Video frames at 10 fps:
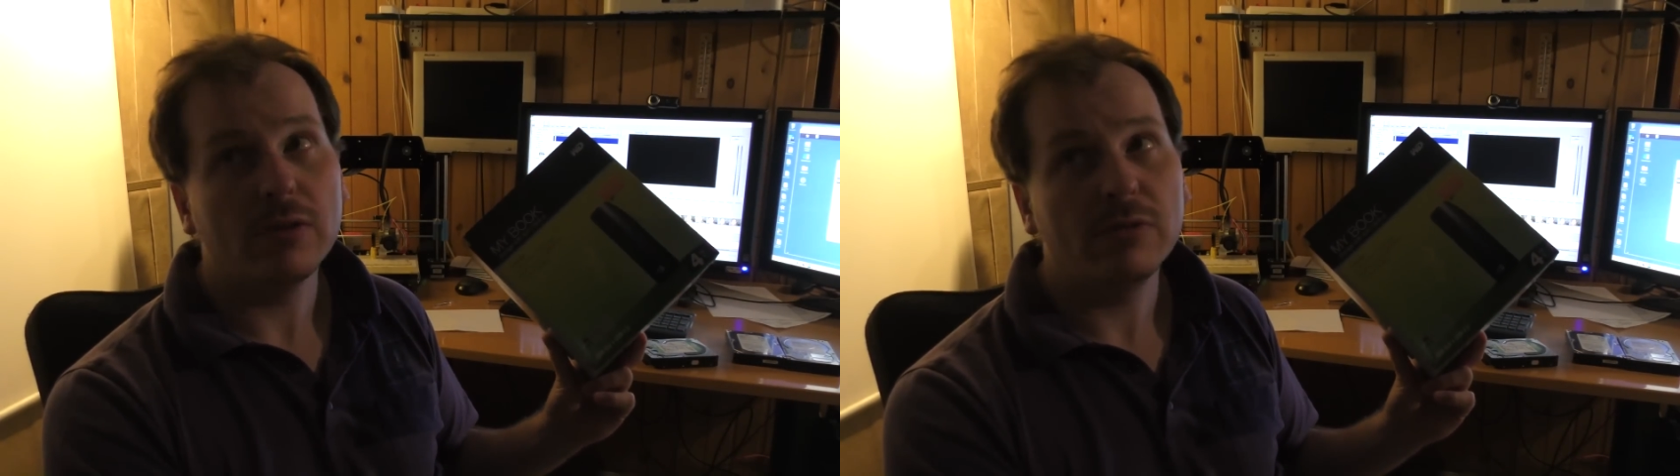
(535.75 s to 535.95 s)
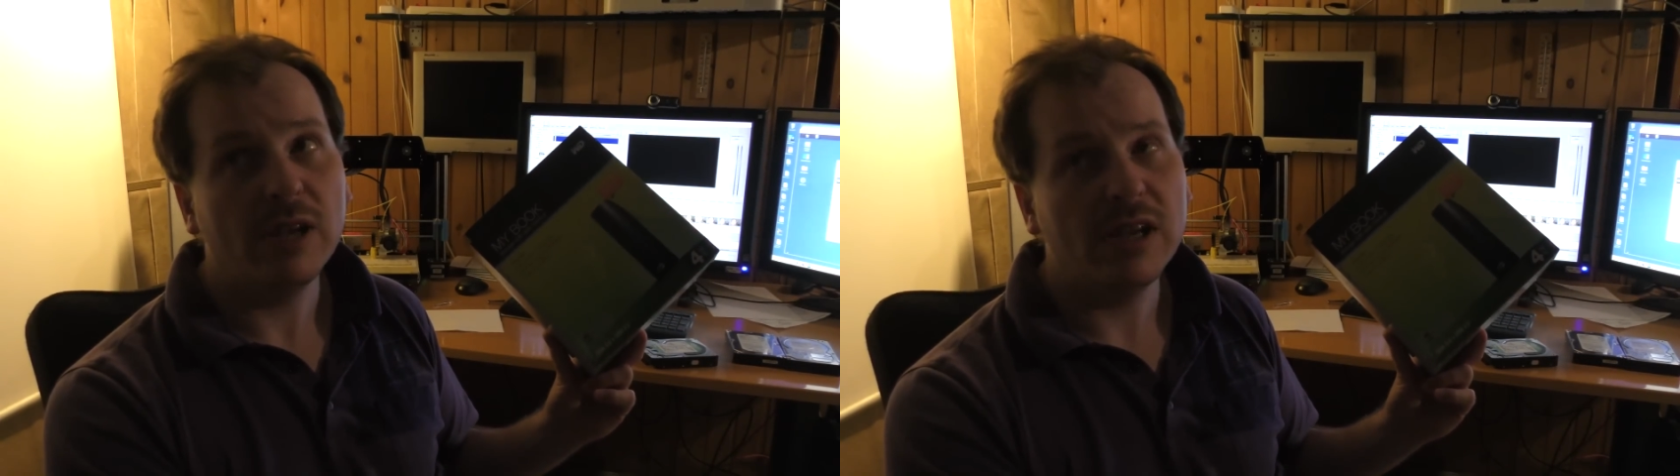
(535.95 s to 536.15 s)

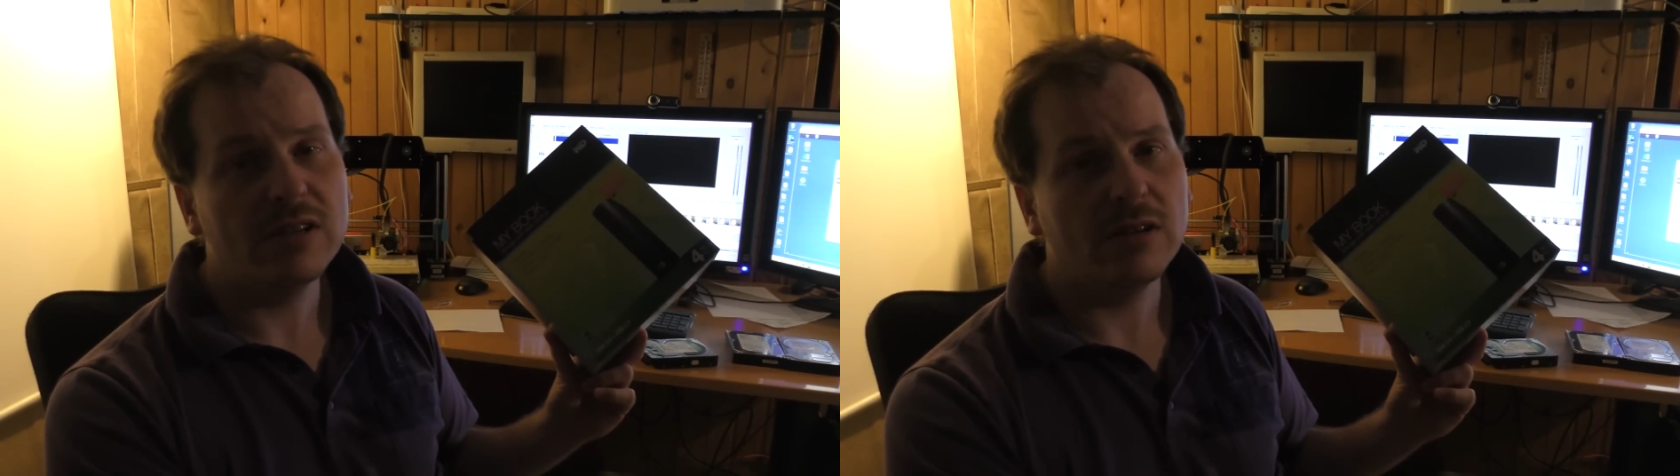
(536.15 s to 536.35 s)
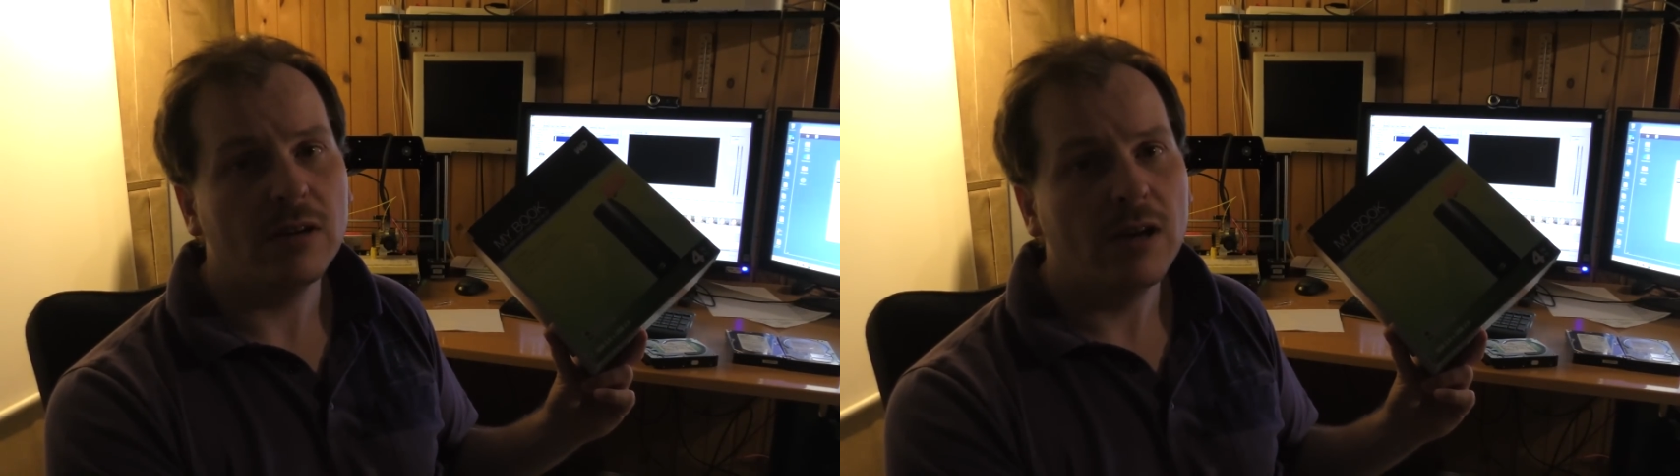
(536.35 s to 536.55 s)
of
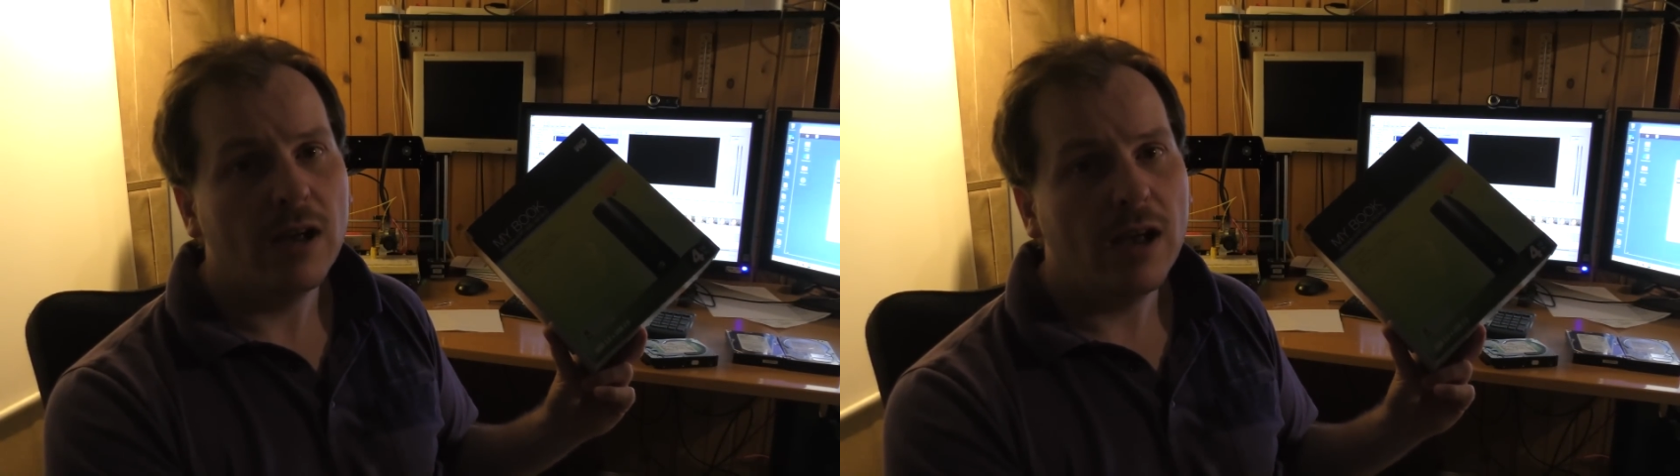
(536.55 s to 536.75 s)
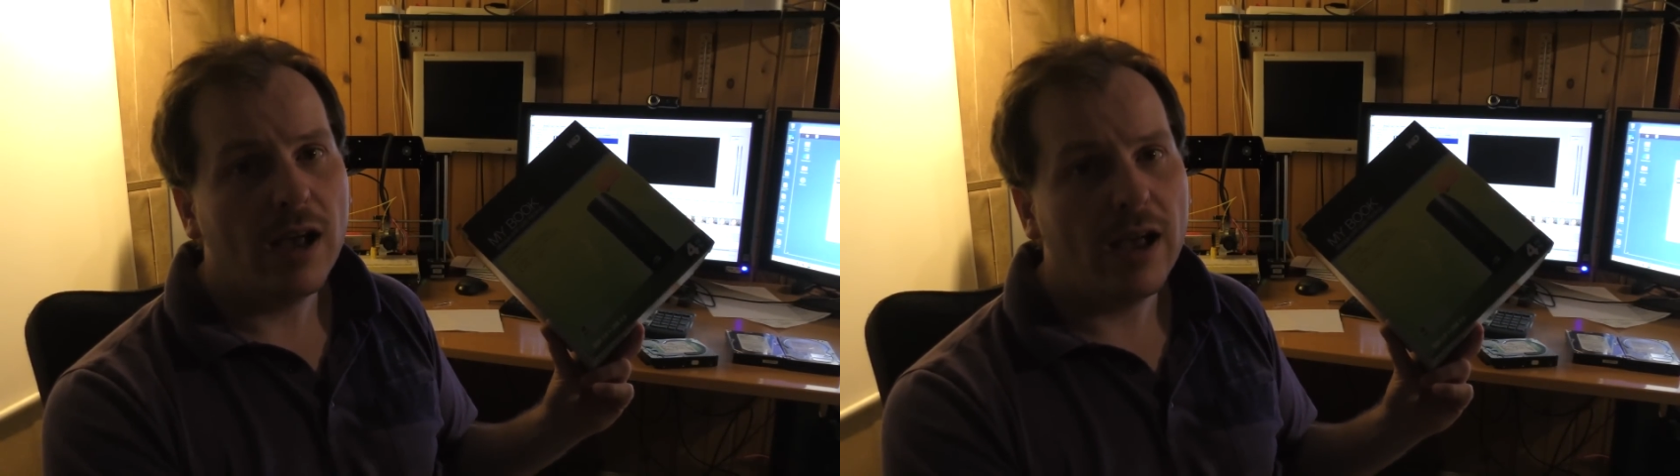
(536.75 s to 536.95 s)
data
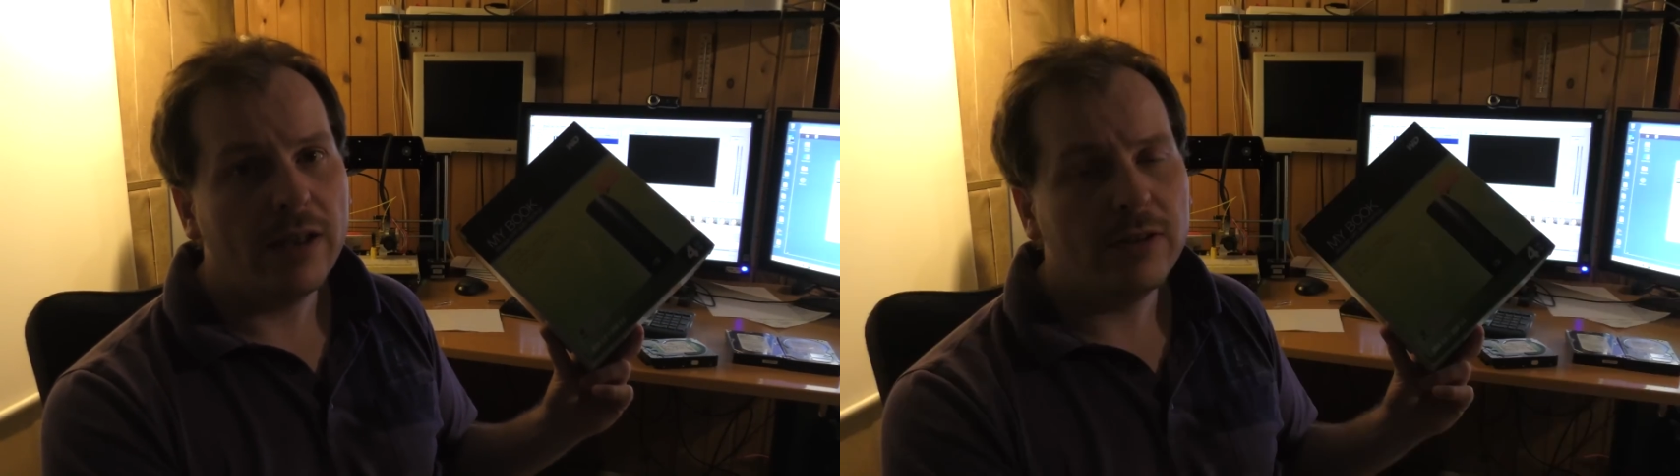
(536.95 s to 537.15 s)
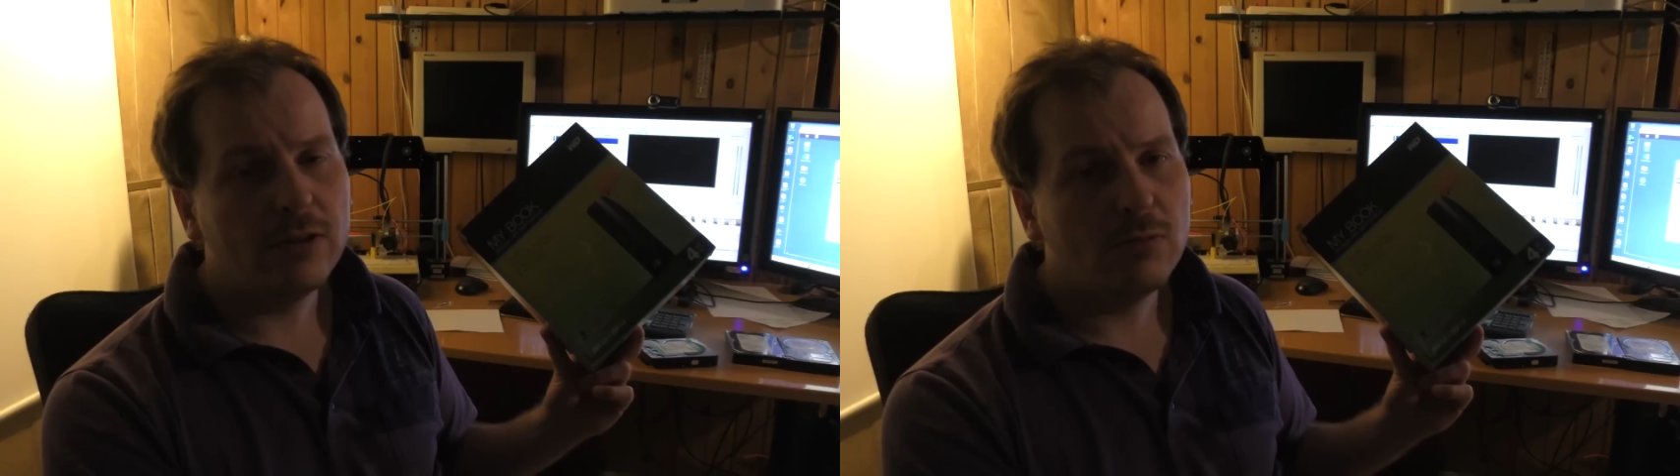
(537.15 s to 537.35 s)
and